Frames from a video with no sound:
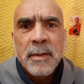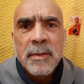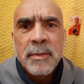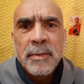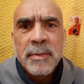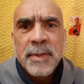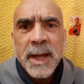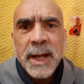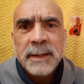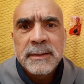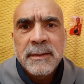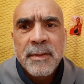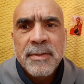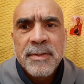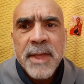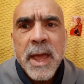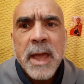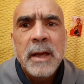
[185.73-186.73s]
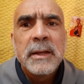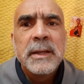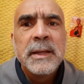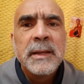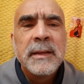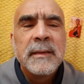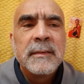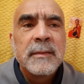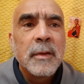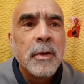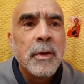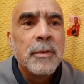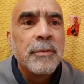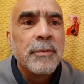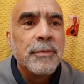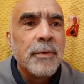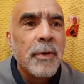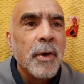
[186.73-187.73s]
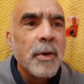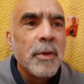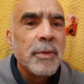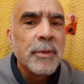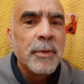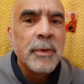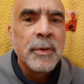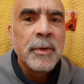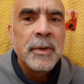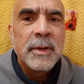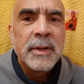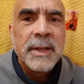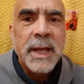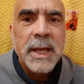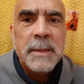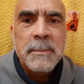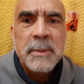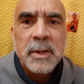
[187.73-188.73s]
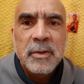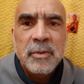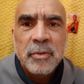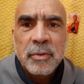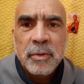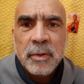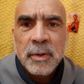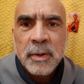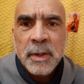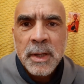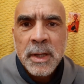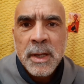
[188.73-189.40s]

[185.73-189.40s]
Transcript: that there is a further dimension